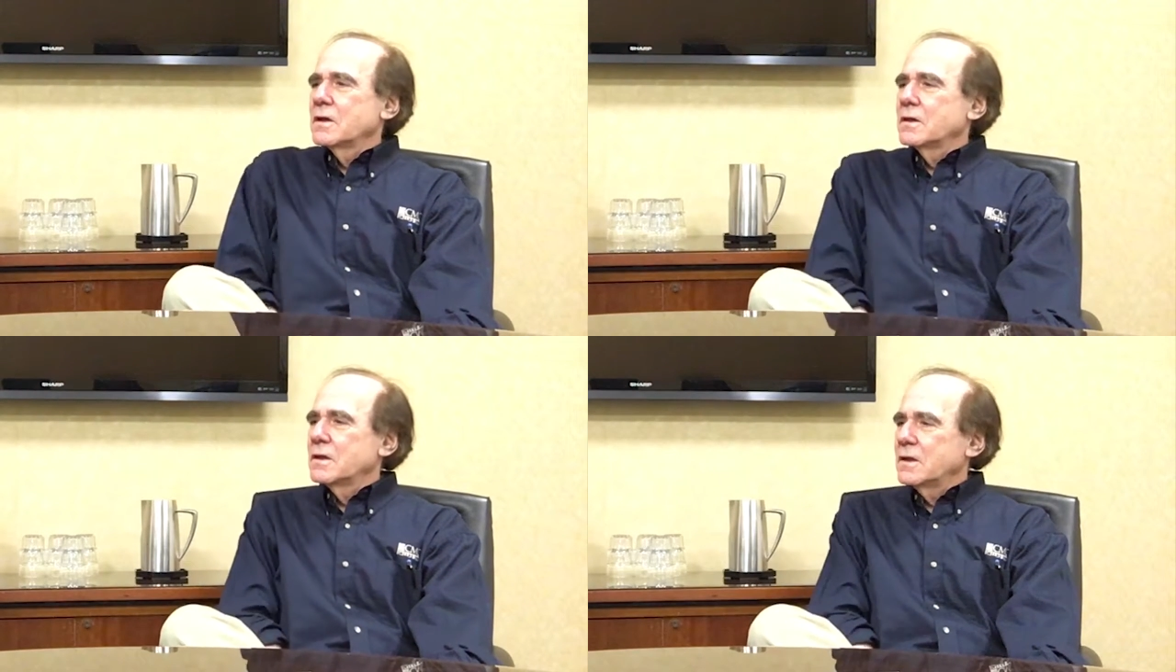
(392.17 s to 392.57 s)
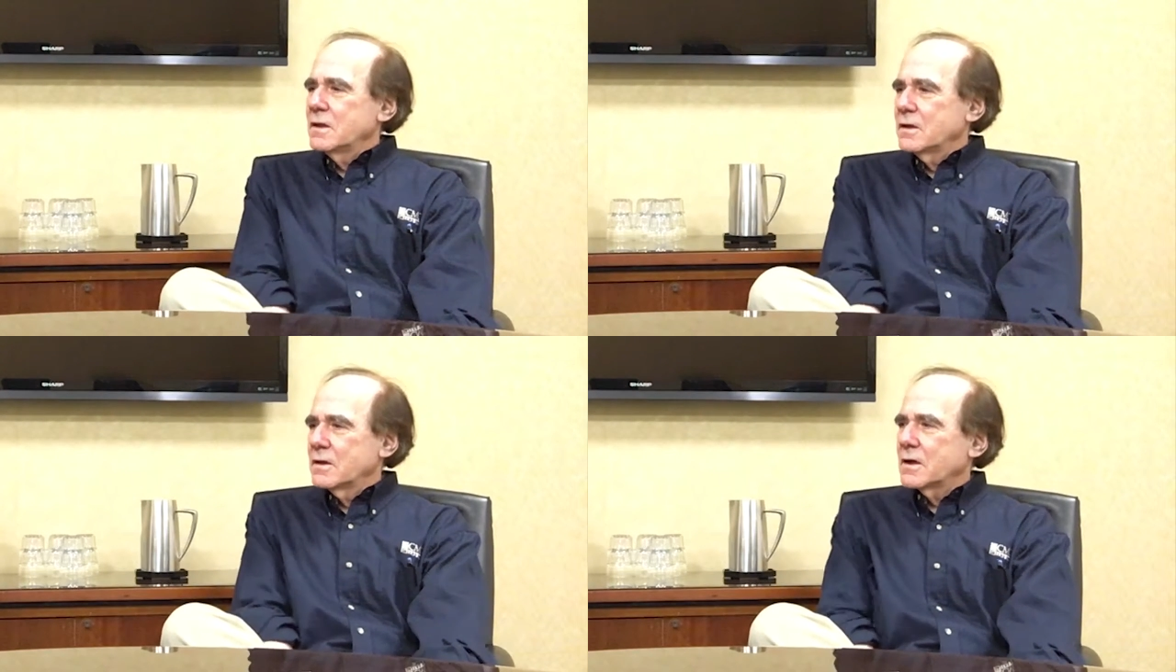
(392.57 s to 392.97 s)

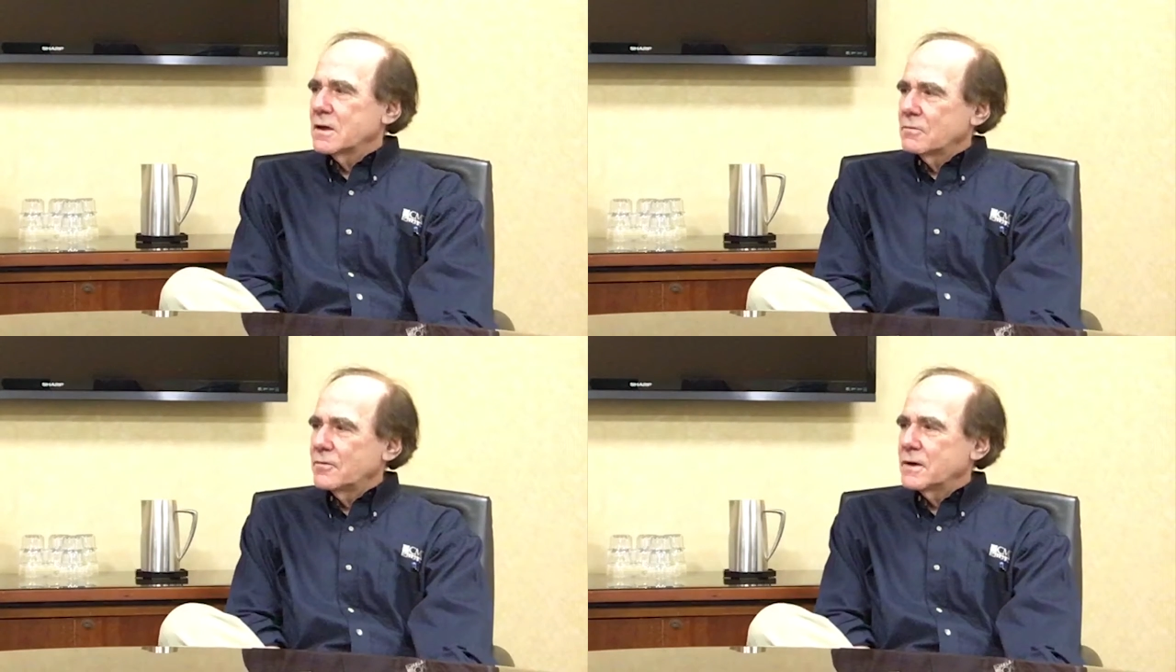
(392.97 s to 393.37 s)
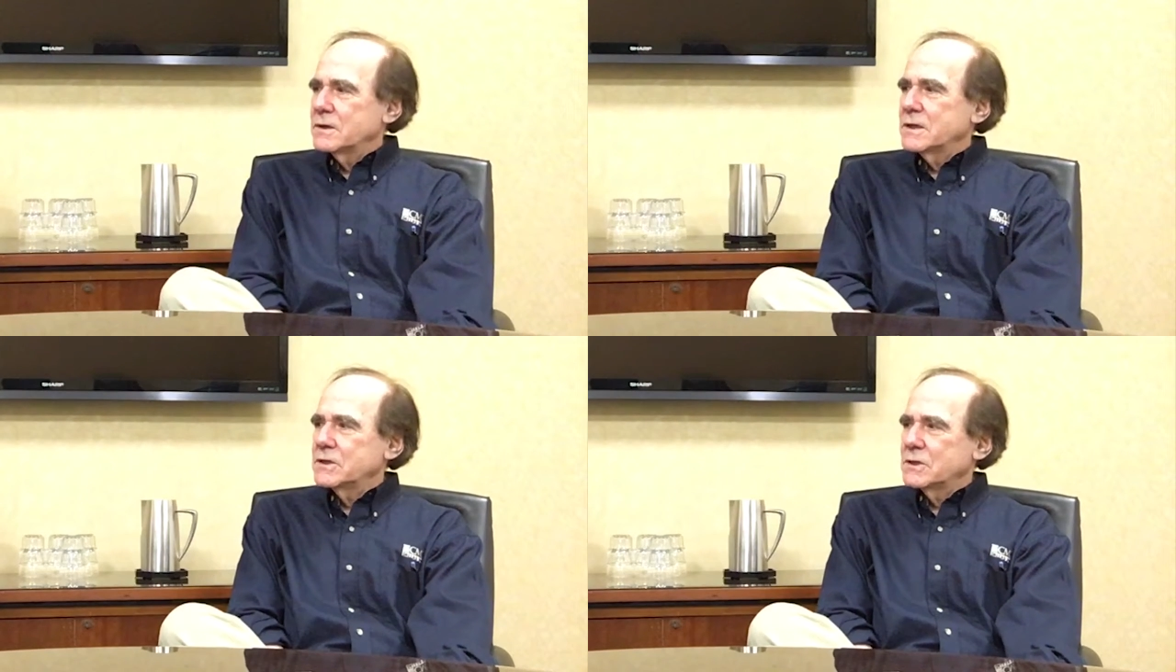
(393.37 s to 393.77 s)
the kind of
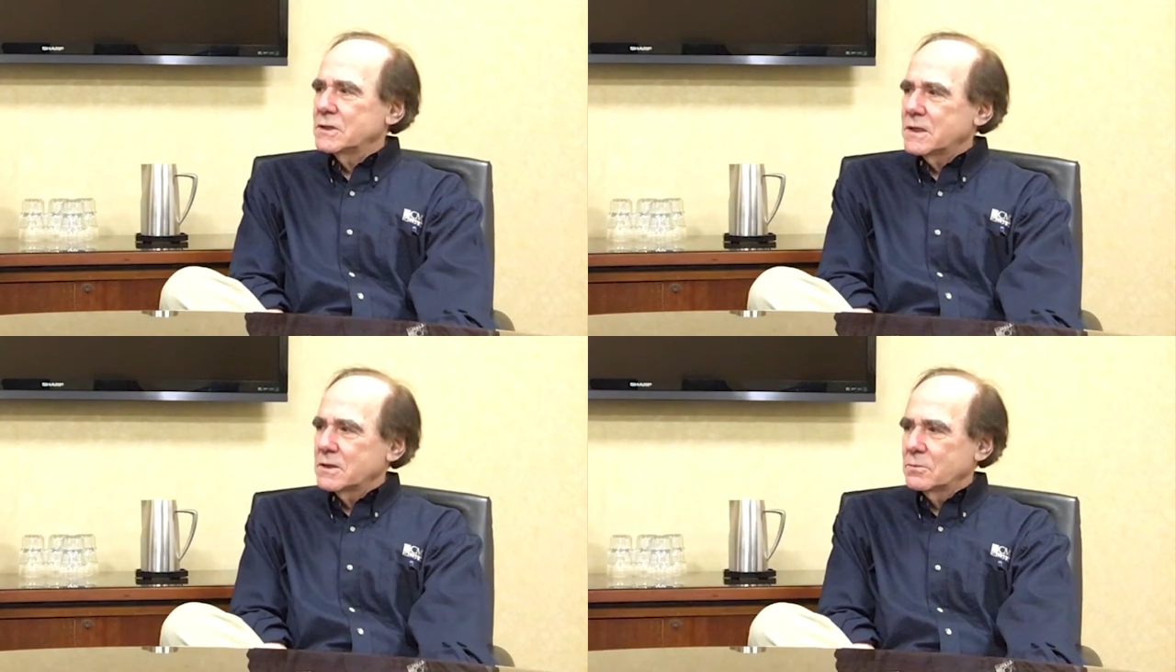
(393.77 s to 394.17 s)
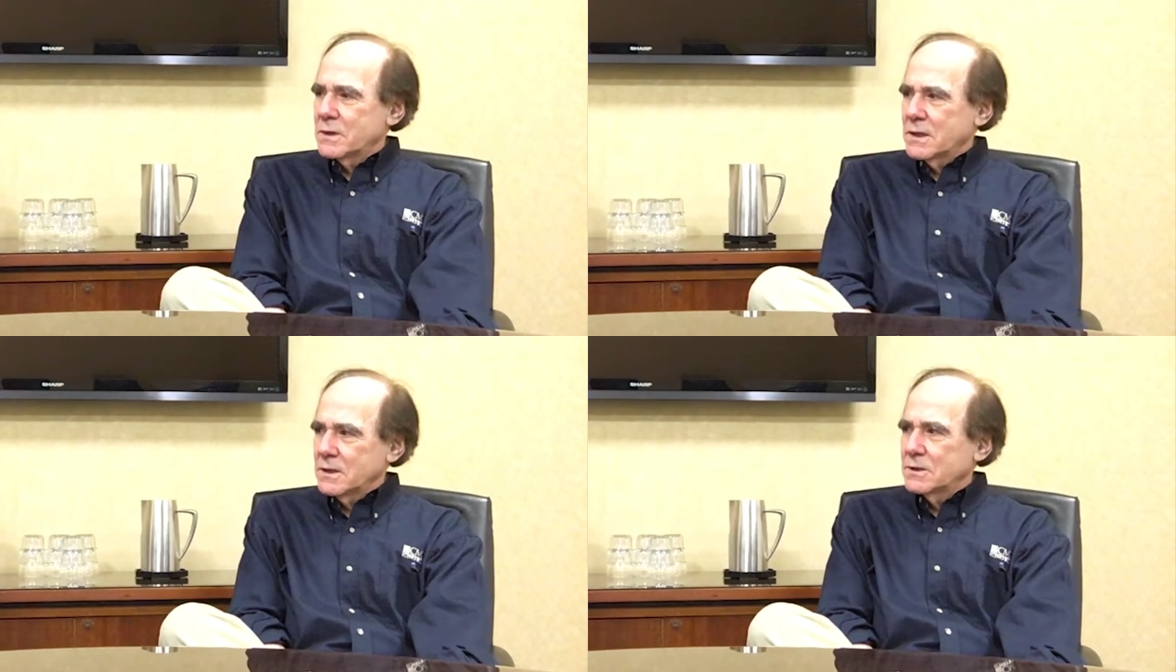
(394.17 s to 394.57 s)
foundations that the
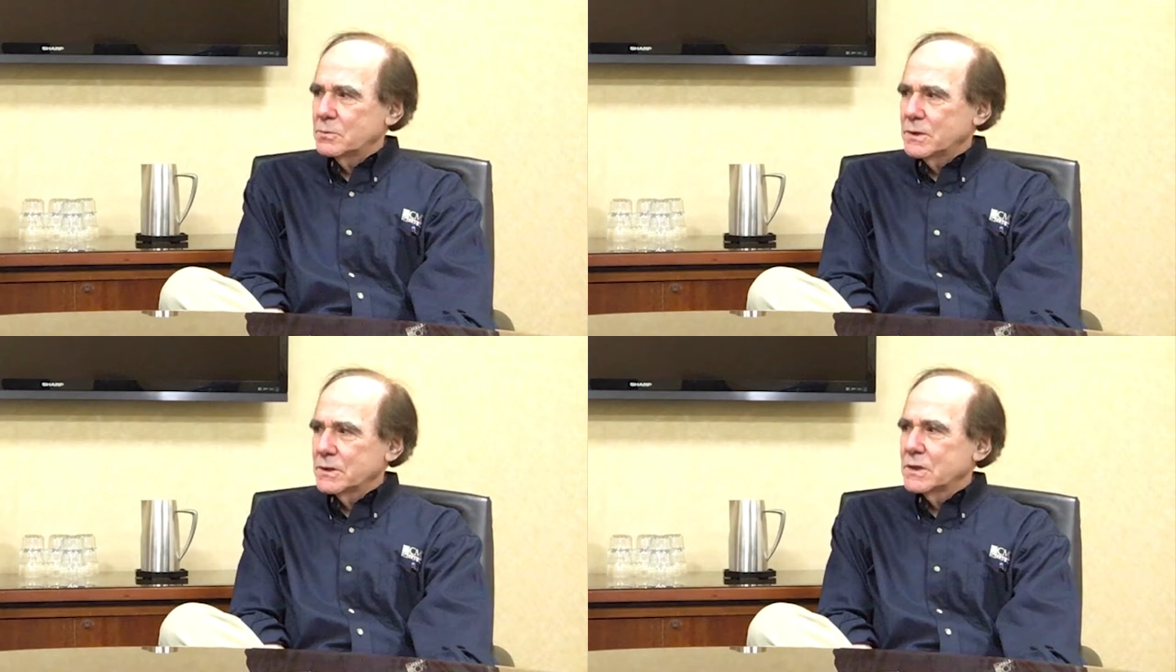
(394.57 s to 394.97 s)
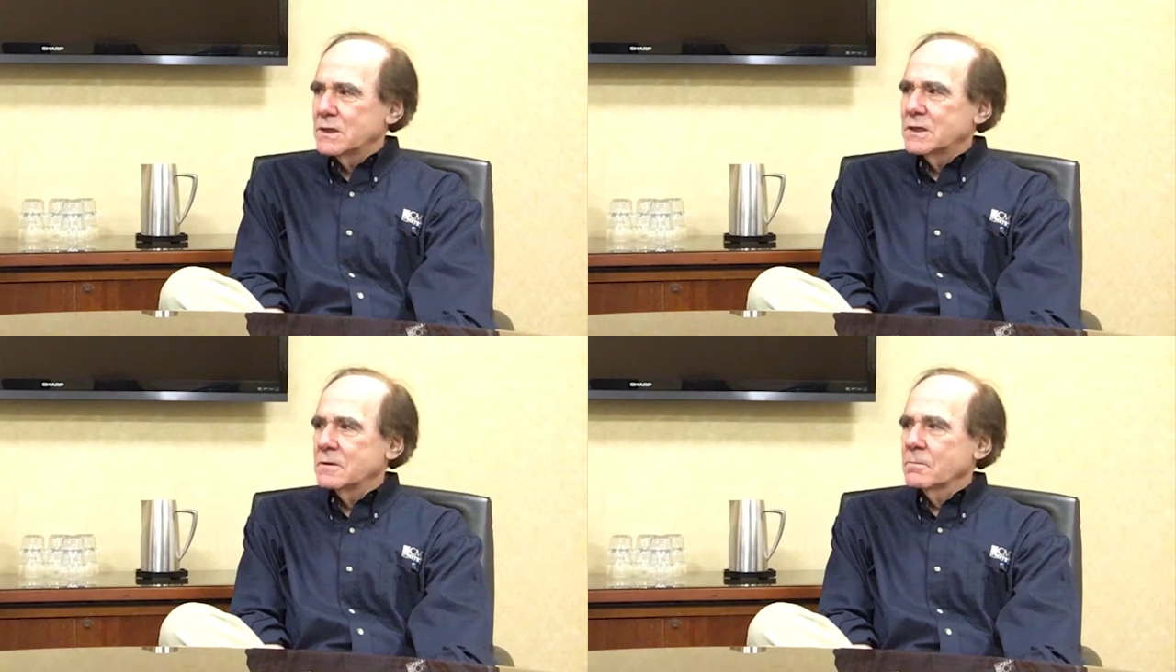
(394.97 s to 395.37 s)
model is built
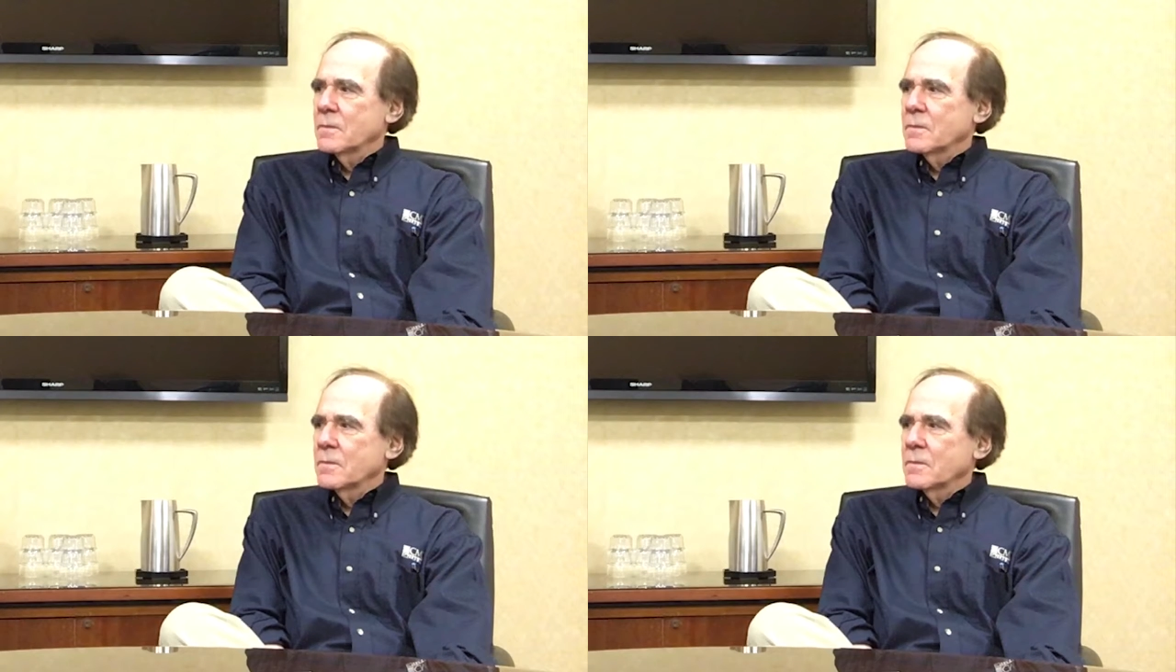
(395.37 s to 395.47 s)
on.